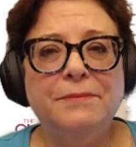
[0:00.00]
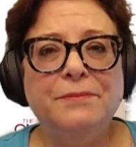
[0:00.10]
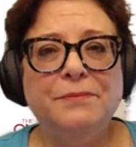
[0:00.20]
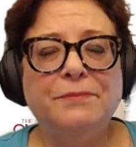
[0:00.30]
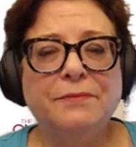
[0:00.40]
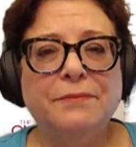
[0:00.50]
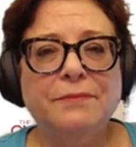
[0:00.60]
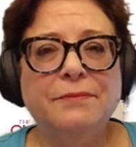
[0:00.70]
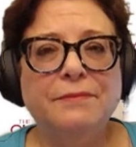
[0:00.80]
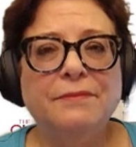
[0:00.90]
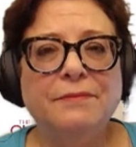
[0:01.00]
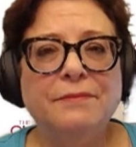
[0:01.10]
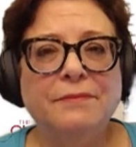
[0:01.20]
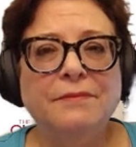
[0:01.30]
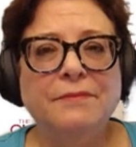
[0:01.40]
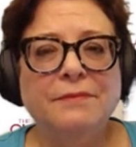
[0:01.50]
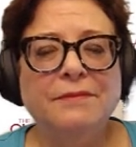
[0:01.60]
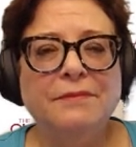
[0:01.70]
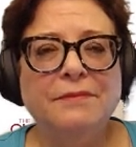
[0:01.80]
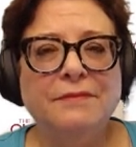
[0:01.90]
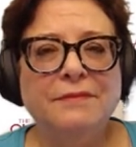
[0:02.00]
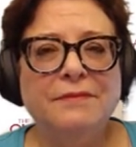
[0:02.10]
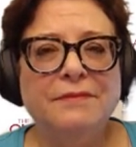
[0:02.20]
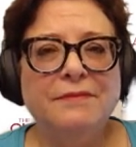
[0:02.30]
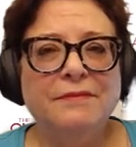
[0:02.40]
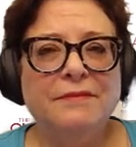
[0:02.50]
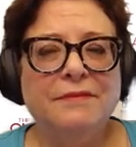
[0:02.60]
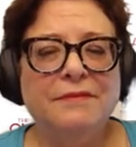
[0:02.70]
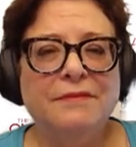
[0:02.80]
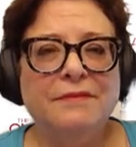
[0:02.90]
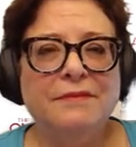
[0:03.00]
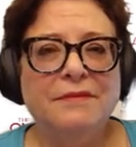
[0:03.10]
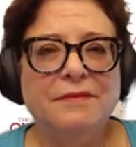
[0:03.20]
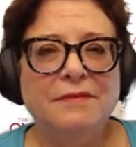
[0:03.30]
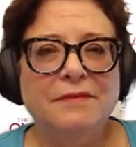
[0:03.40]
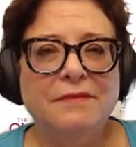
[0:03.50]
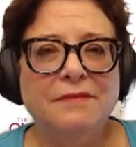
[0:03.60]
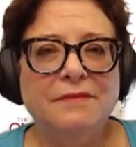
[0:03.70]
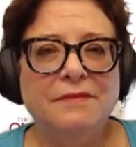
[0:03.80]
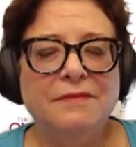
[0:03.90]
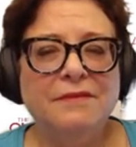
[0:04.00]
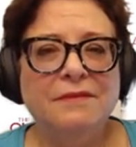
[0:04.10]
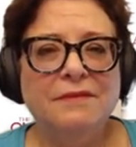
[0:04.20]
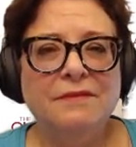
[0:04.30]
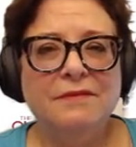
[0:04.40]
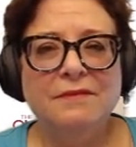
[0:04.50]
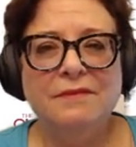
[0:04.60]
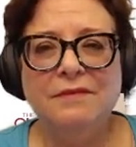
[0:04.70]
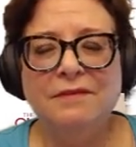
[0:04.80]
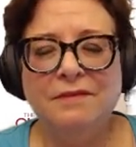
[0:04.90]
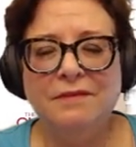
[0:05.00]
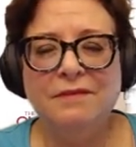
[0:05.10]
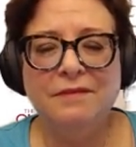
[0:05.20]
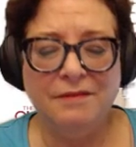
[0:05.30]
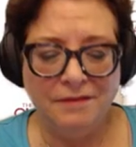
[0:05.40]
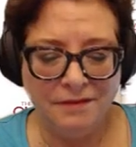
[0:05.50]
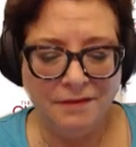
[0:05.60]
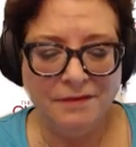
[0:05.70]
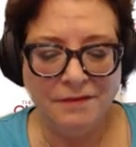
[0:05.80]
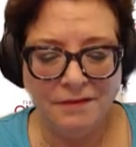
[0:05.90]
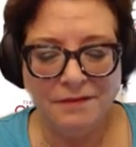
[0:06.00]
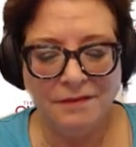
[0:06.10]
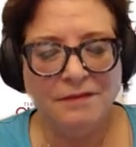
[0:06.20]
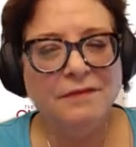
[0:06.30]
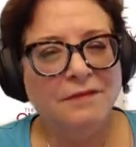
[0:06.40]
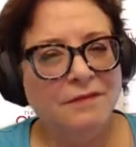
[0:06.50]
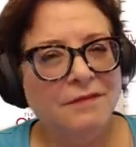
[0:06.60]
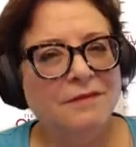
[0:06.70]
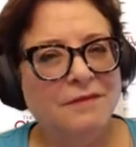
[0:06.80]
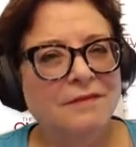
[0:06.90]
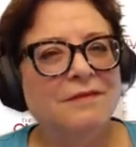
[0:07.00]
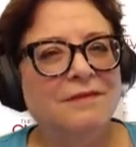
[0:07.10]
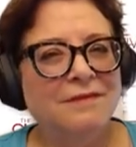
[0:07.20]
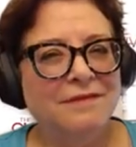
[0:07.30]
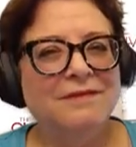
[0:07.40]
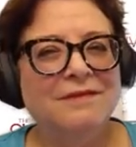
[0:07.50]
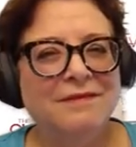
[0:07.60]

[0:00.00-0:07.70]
This person isn't speaking.